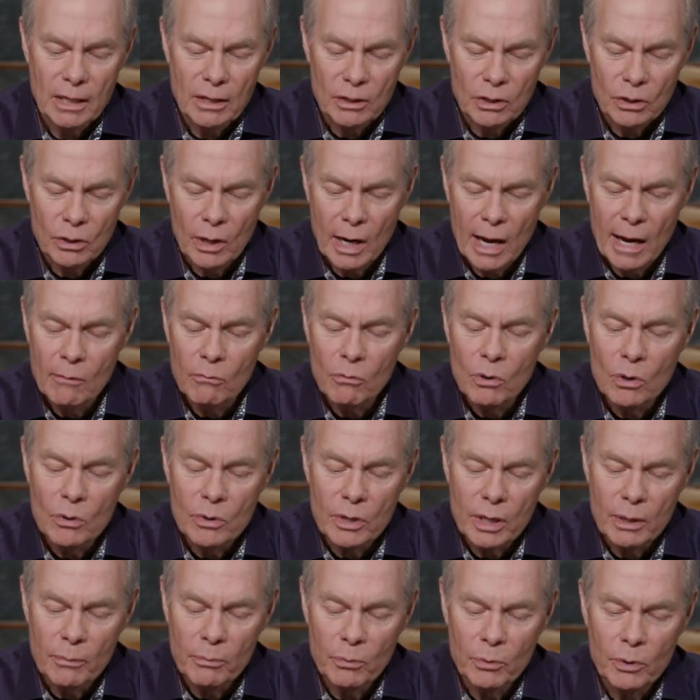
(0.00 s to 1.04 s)
You know, I woke
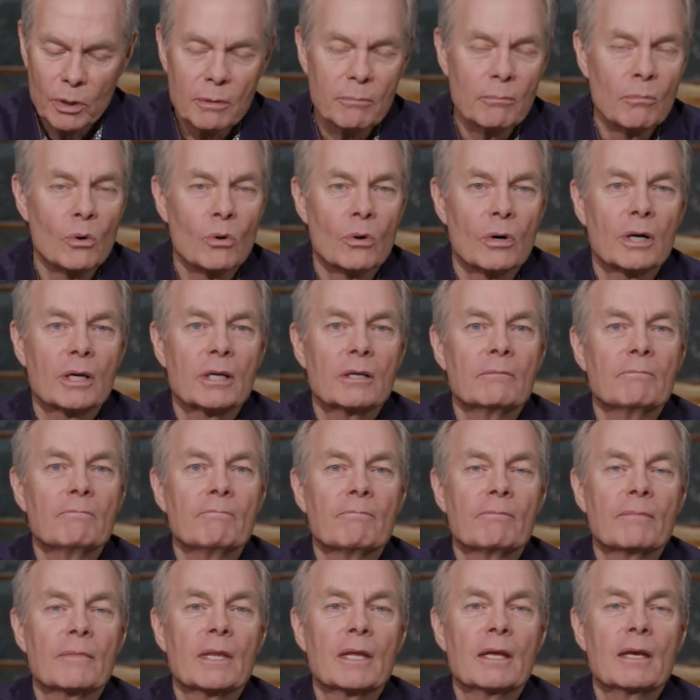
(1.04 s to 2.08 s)
up one morning
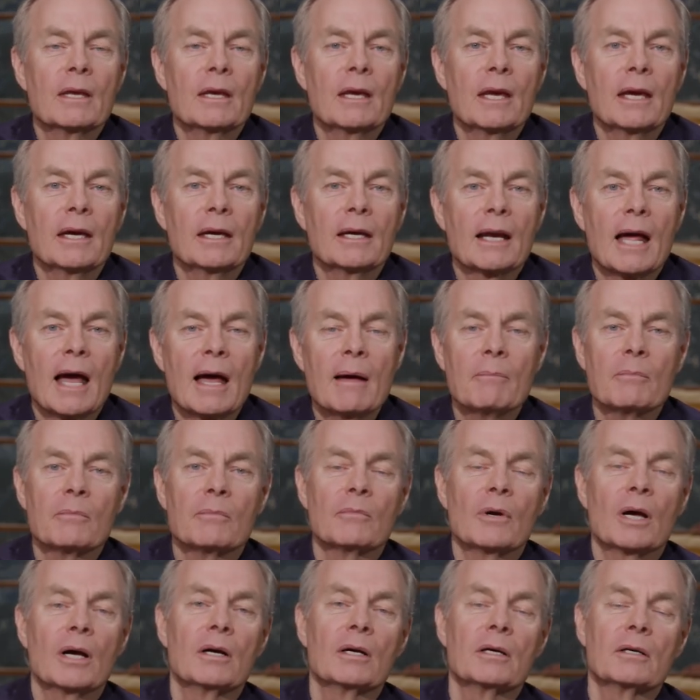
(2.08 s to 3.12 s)
and
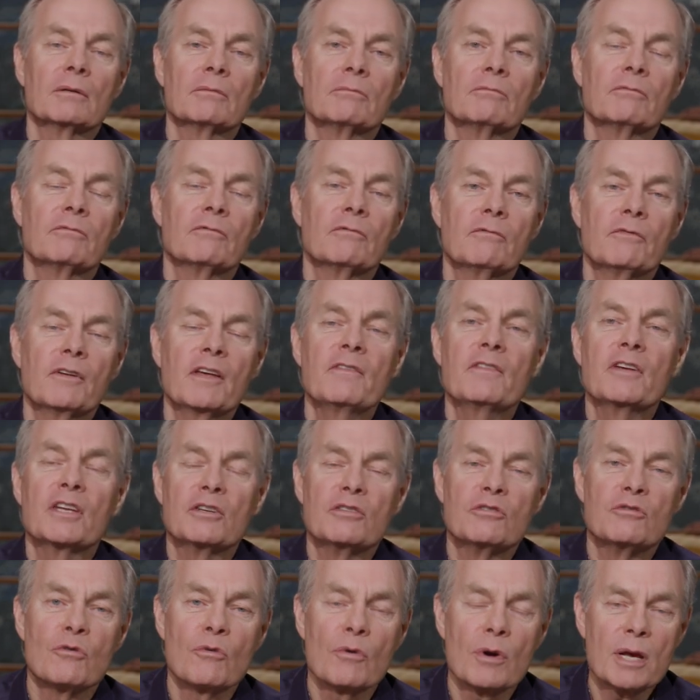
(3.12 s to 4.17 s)
I'm a
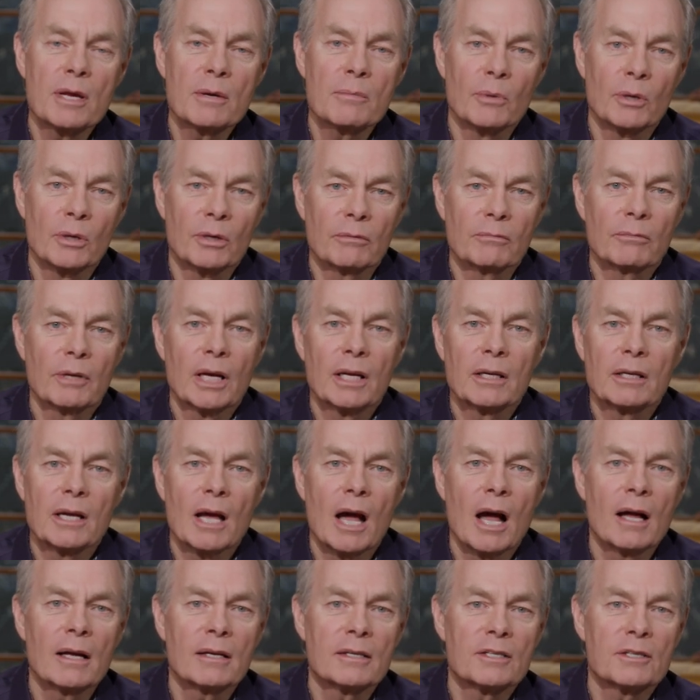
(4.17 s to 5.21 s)
vivid dreamer, and
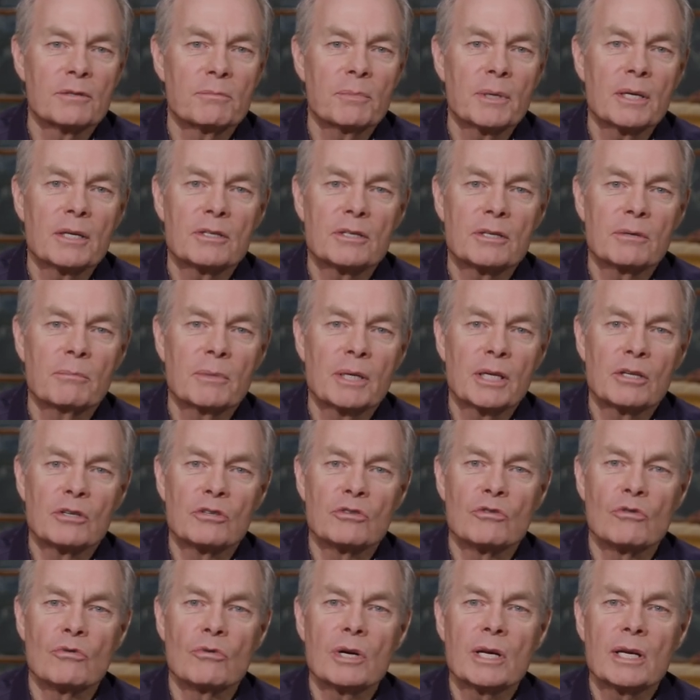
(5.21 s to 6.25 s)
God speaks to me in
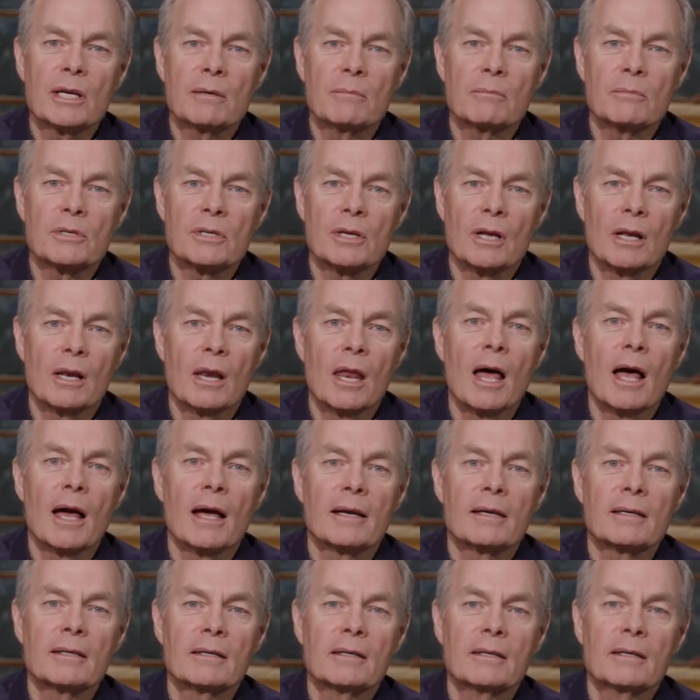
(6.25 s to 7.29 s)
dreams a
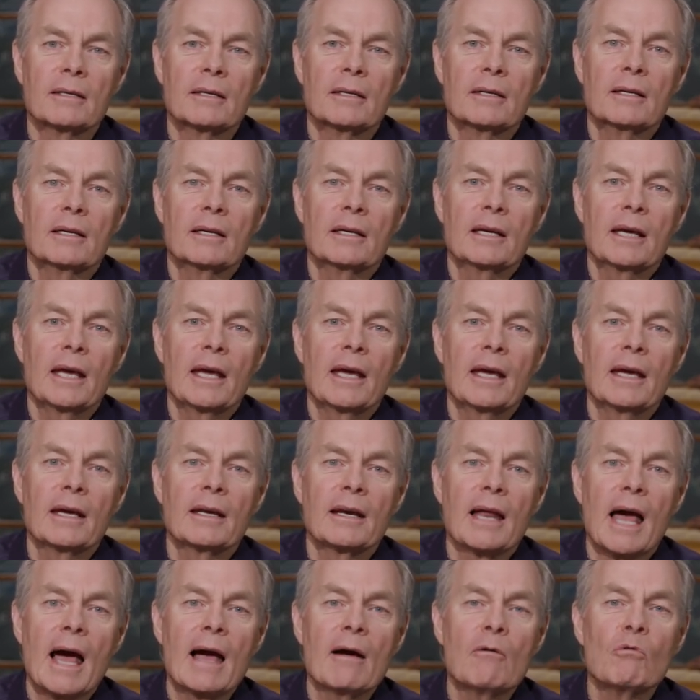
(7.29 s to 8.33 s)
lot.
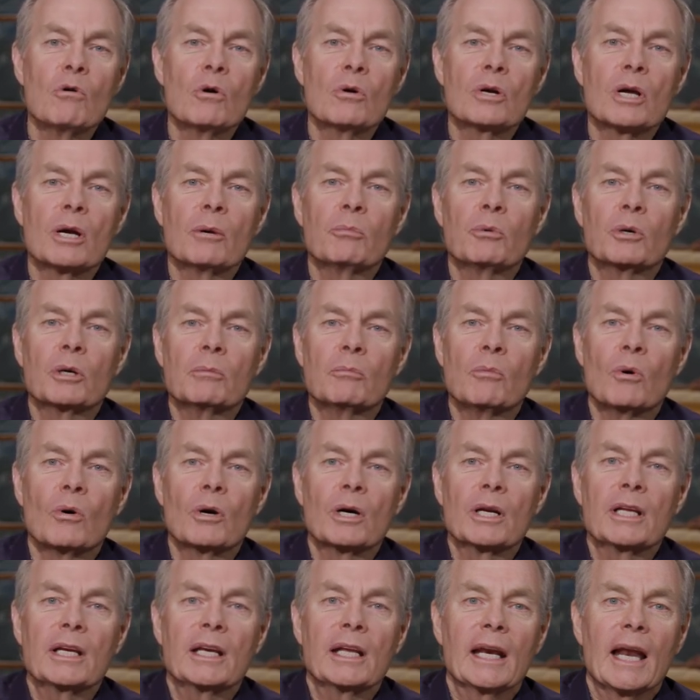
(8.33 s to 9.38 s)
And I woke up one
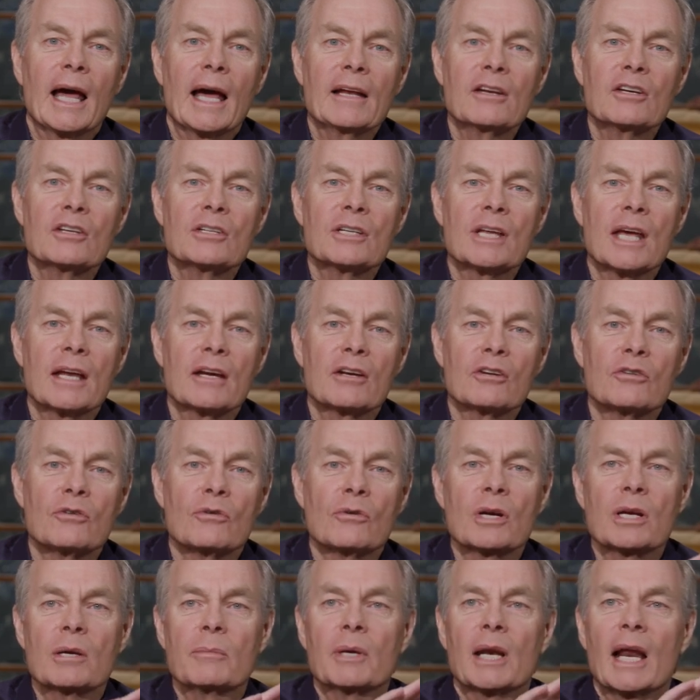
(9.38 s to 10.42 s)
morning and I just had a
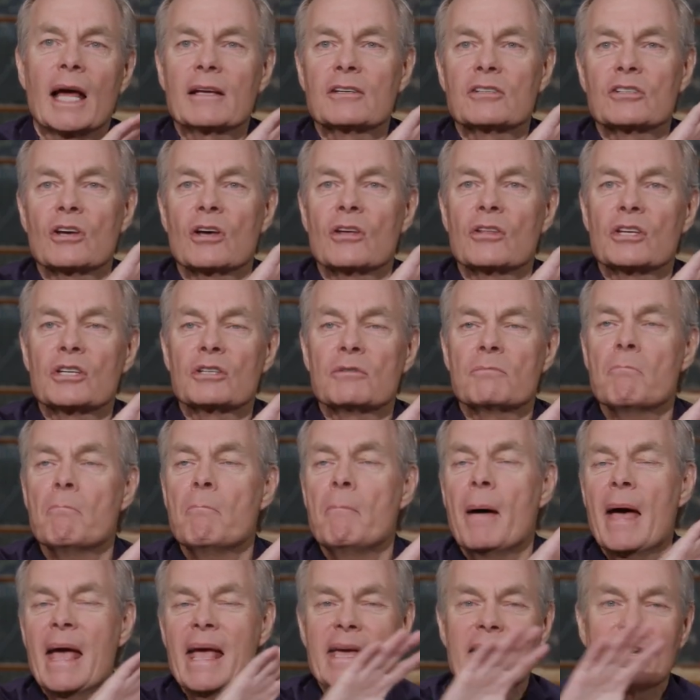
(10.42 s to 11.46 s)
dream and I saw this
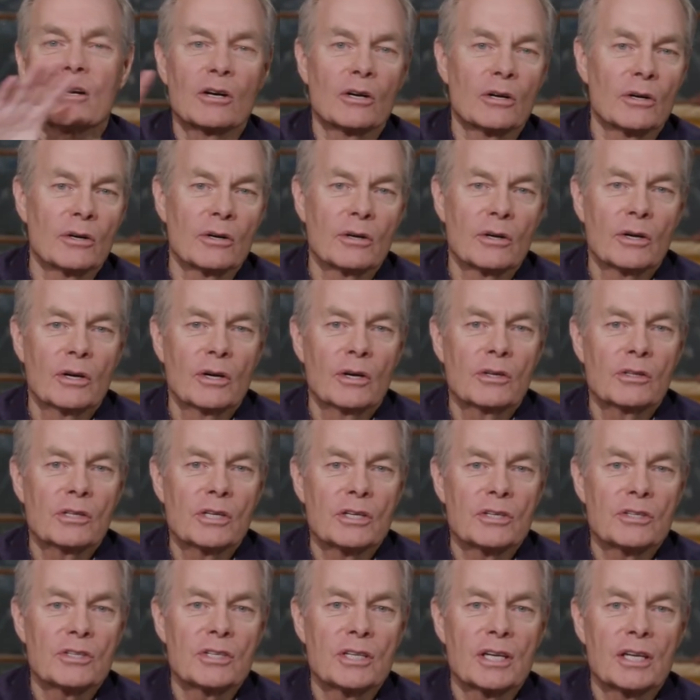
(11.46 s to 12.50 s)
banner
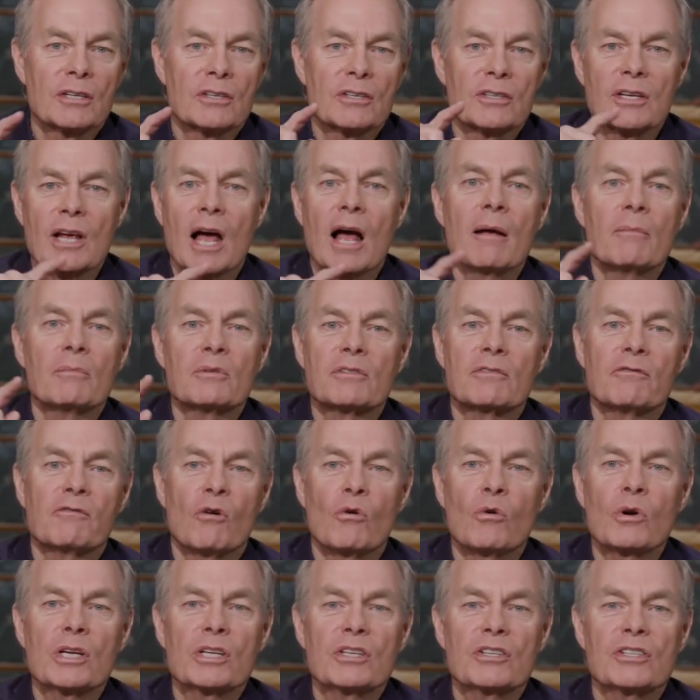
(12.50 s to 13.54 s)
that said Psalms
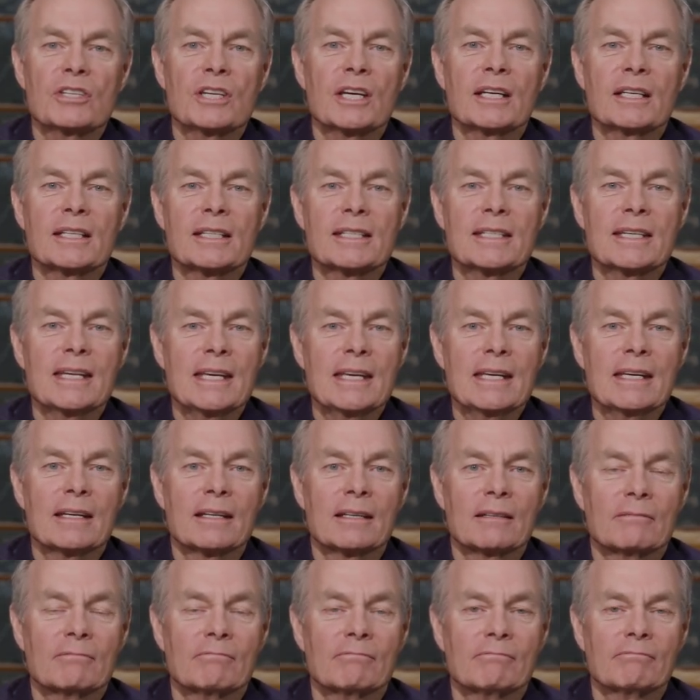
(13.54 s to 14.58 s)
46:10.